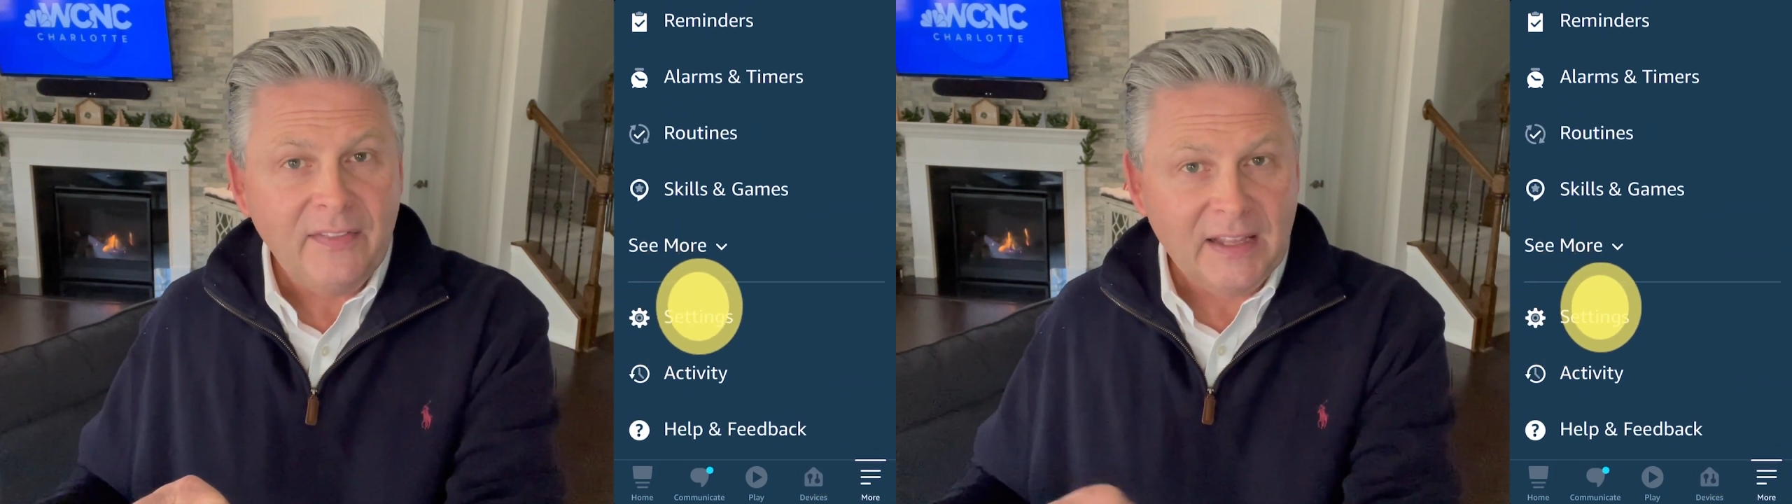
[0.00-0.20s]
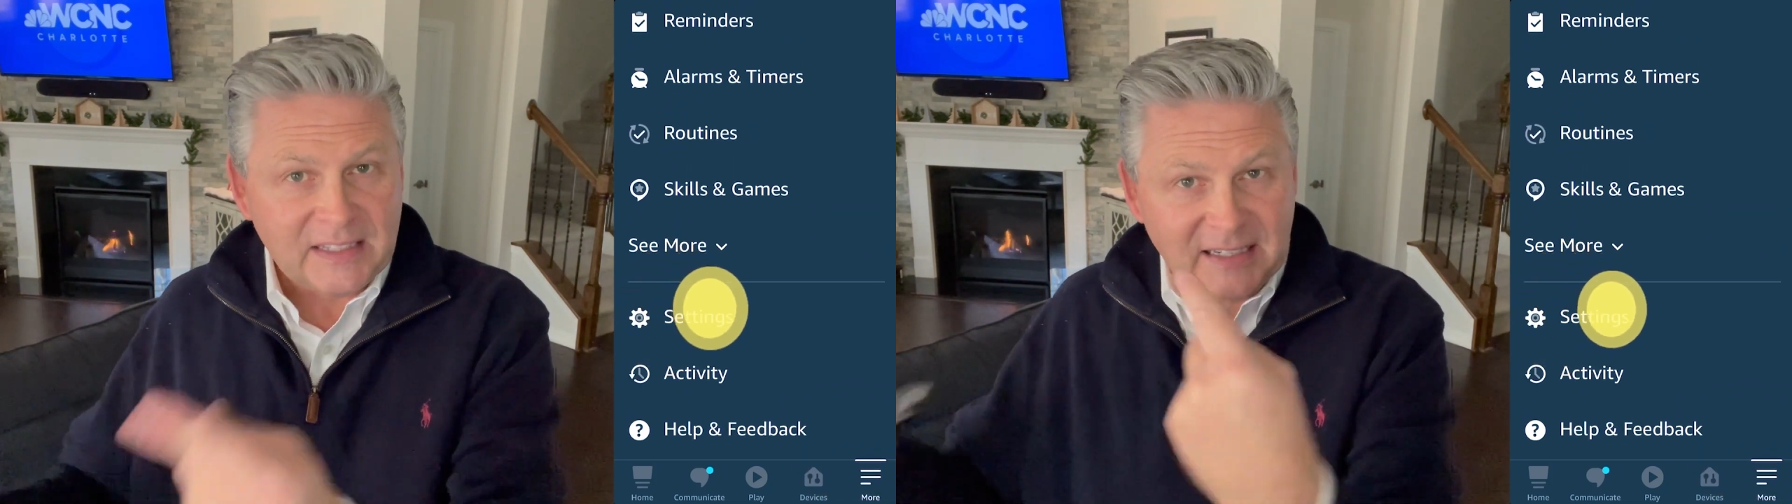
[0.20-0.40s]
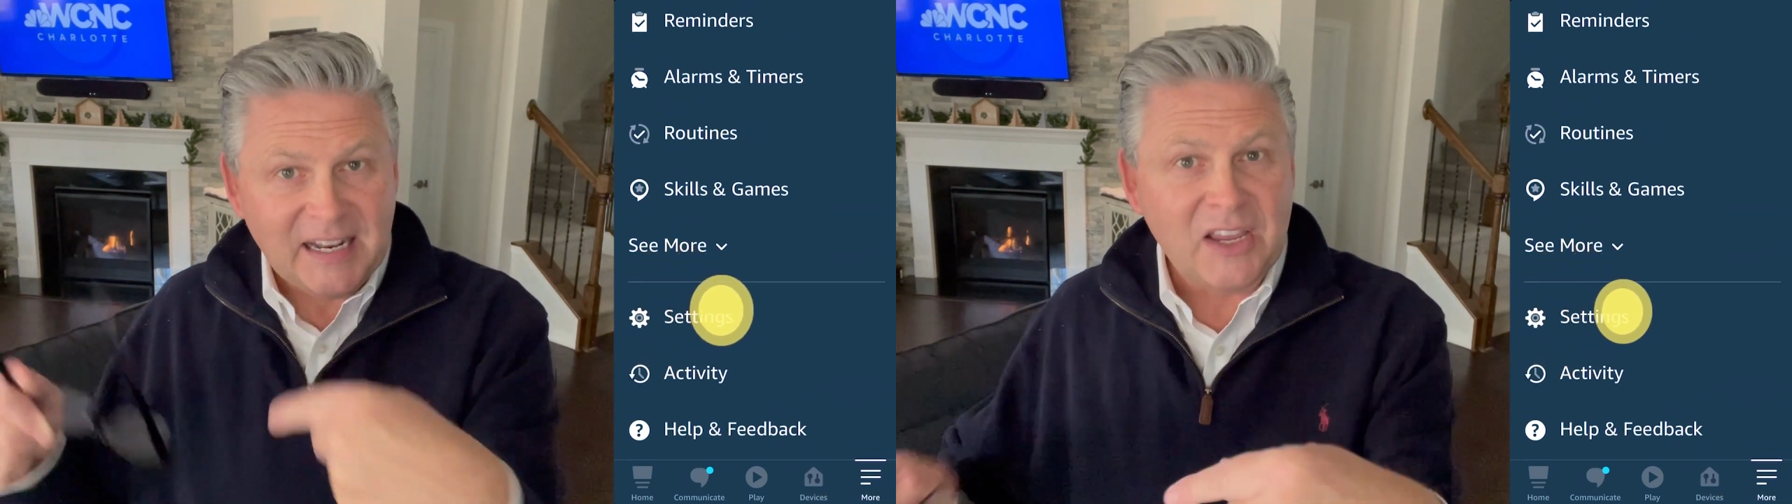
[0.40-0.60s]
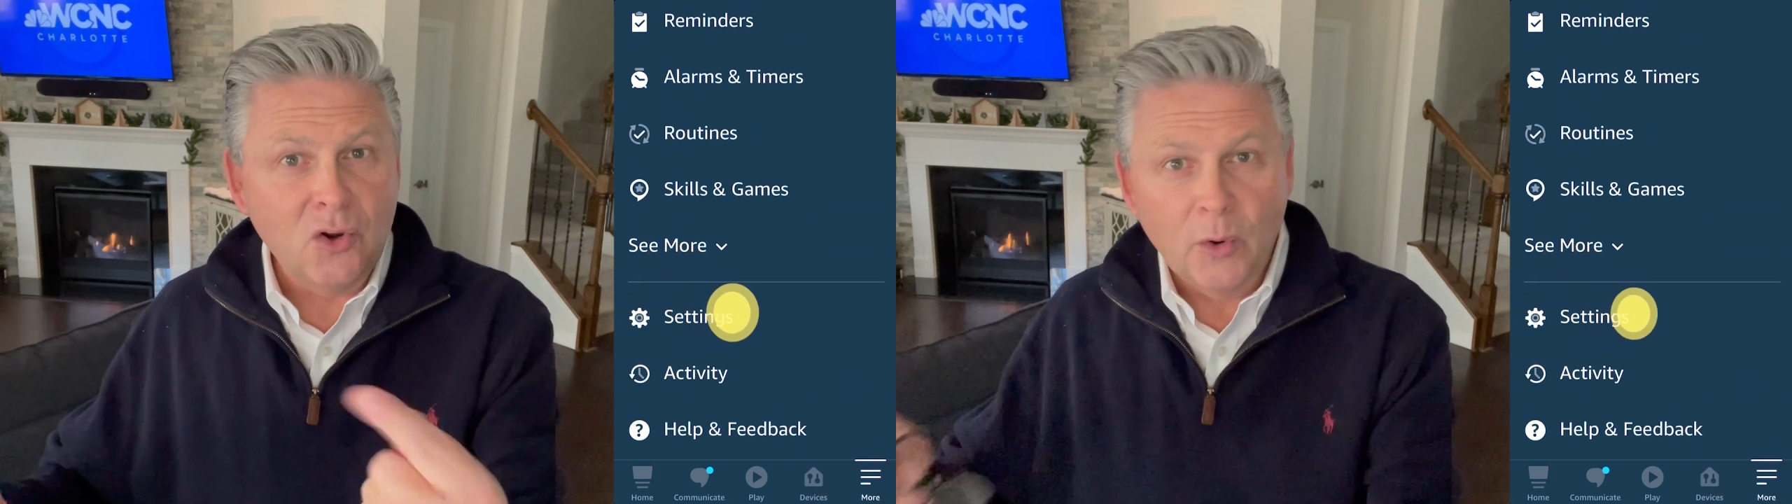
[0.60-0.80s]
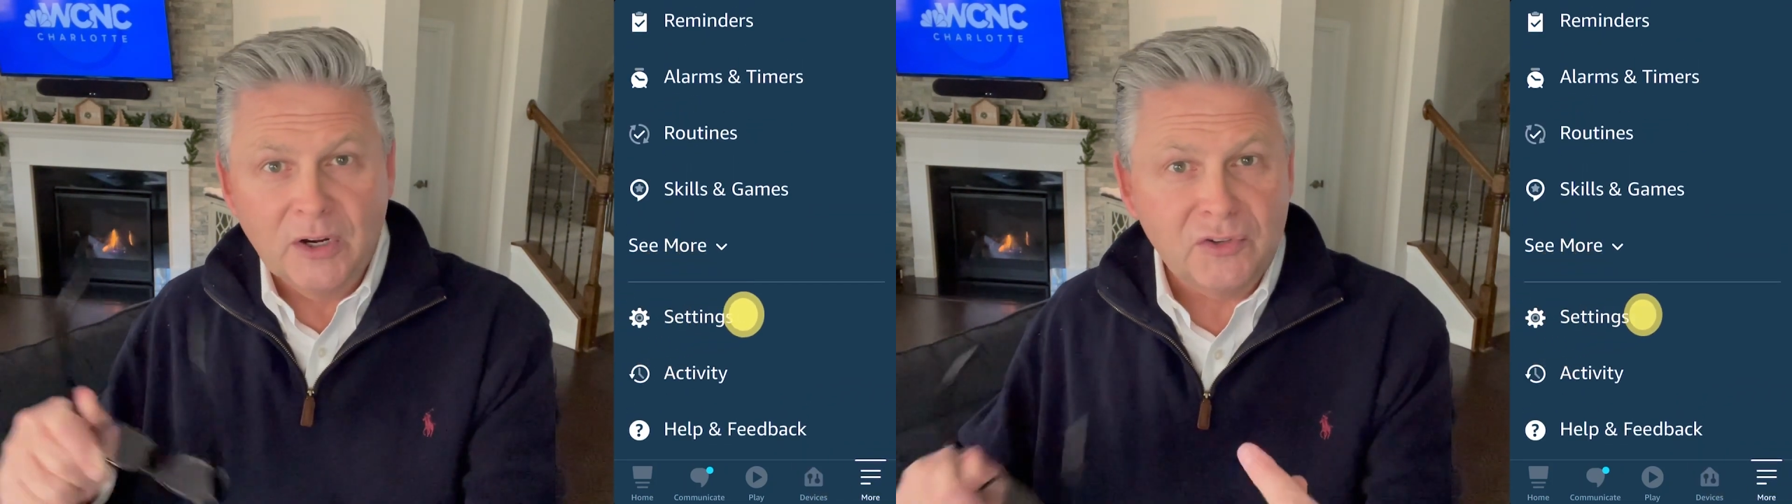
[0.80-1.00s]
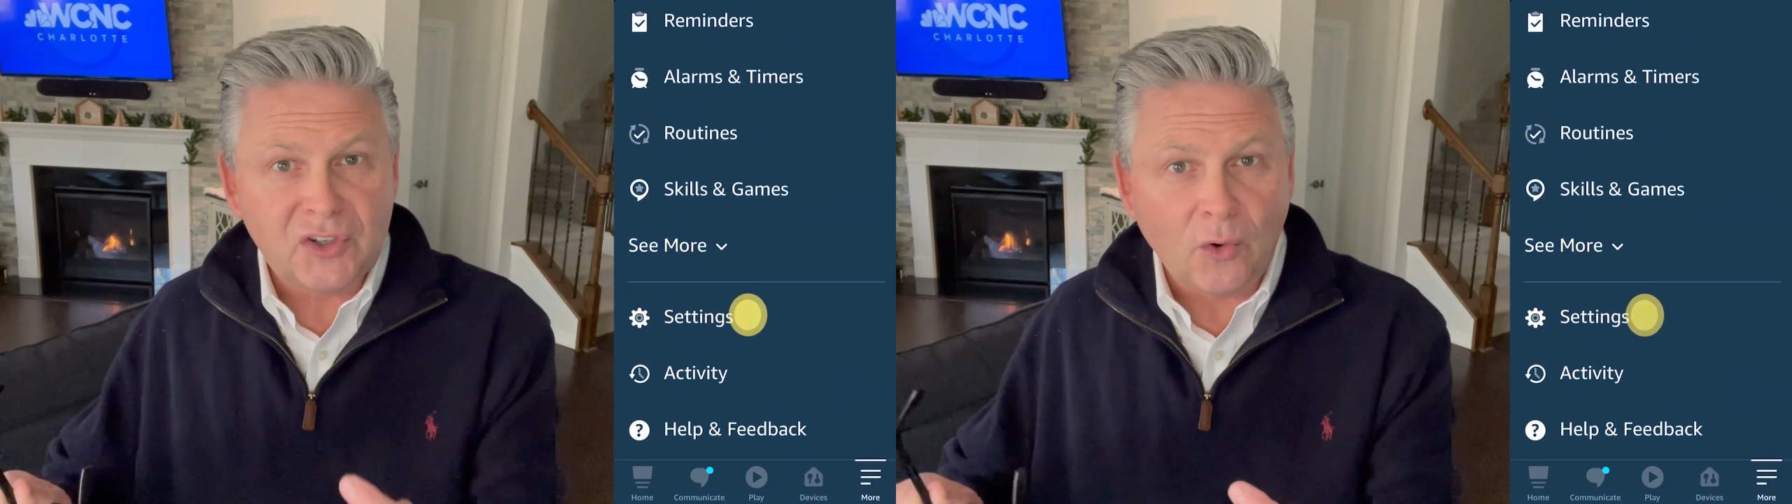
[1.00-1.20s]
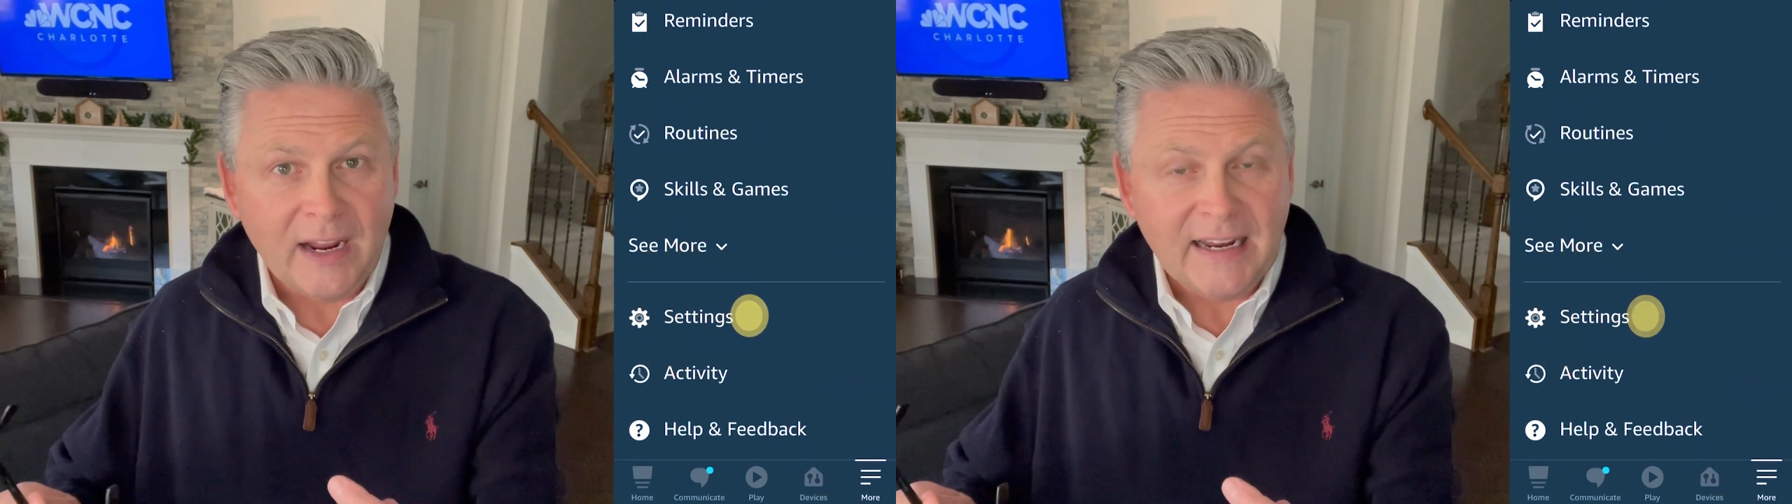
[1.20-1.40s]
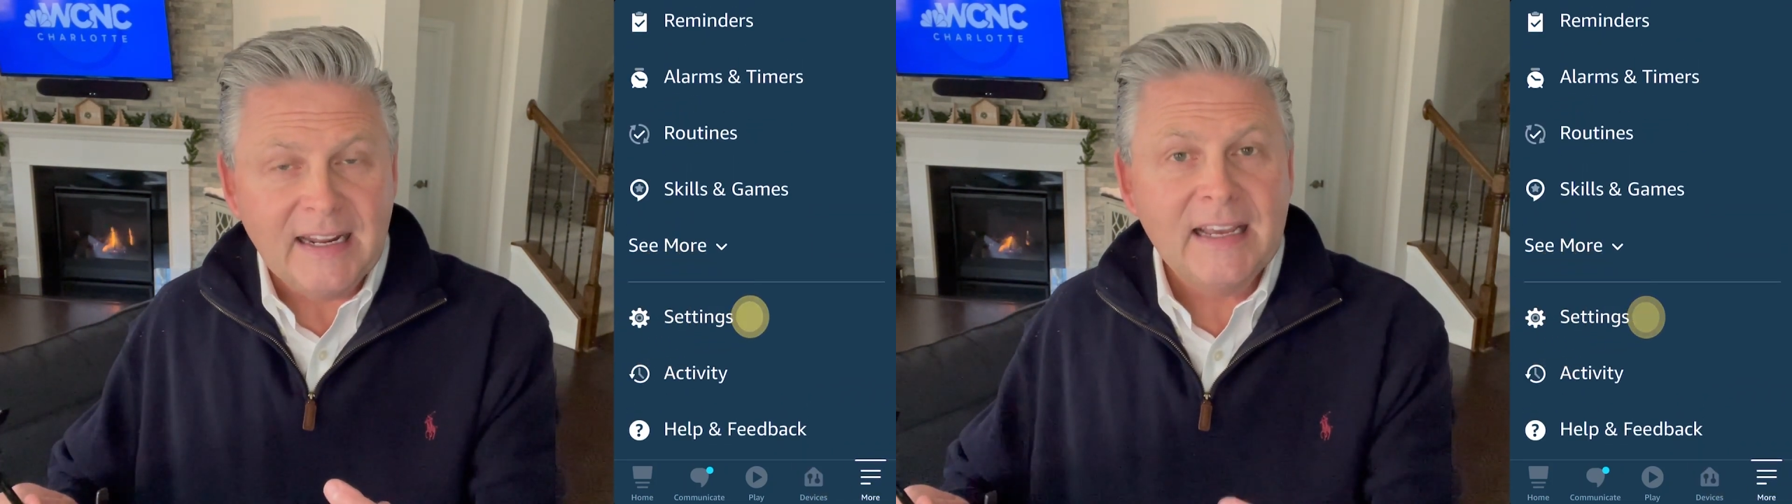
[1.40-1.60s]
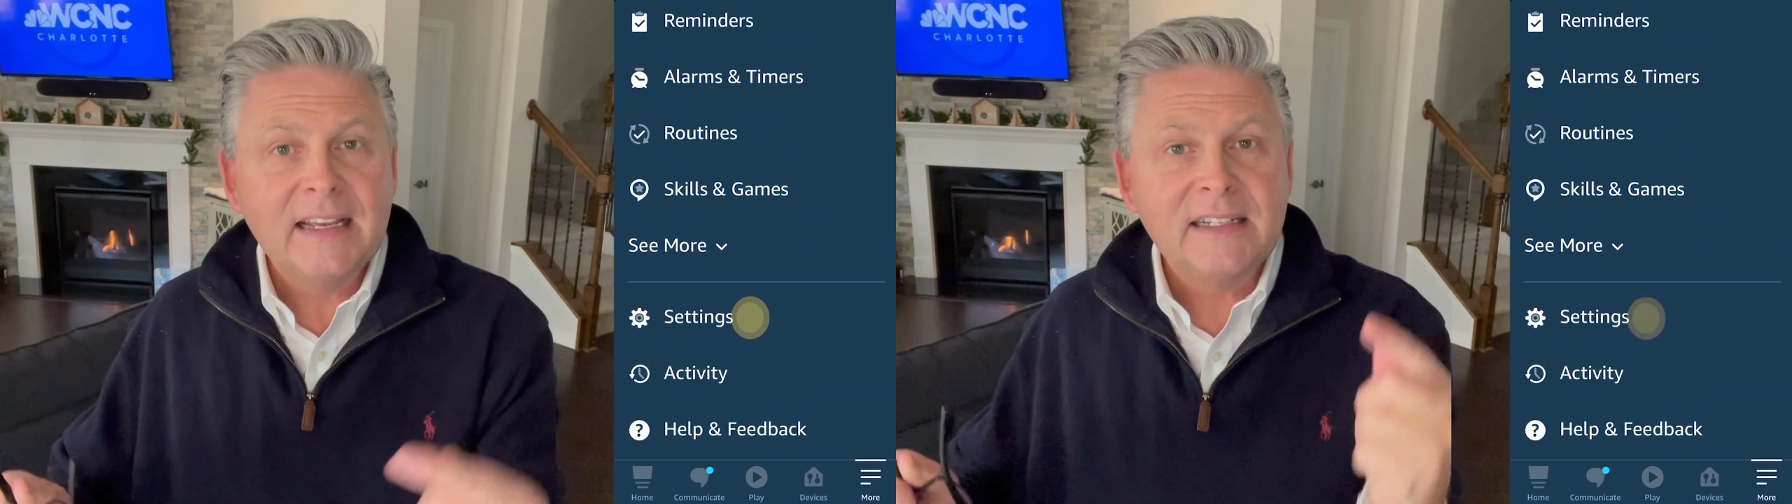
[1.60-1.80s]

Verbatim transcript: that's going to take you to a new screen.